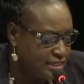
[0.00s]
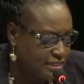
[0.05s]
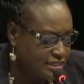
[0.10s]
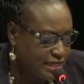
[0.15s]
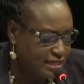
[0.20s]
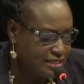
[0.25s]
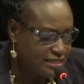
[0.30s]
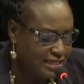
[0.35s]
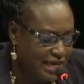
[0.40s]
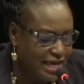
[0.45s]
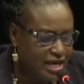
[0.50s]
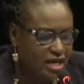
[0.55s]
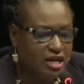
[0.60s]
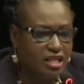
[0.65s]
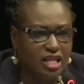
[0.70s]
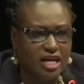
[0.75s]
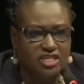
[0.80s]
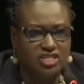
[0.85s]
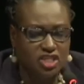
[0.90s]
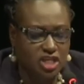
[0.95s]
This is a
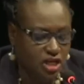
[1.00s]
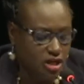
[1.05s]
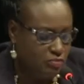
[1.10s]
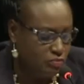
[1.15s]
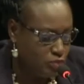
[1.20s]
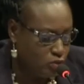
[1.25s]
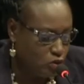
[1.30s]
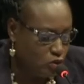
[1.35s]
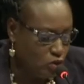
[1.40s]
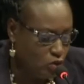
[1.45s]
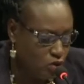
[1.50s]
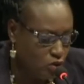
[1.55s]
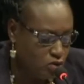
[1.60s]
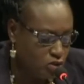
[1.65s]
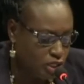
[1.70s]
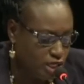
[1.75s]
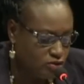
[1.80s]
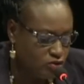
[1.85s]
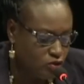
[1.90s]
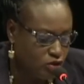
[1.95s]
psychological
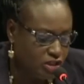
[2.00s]
blow,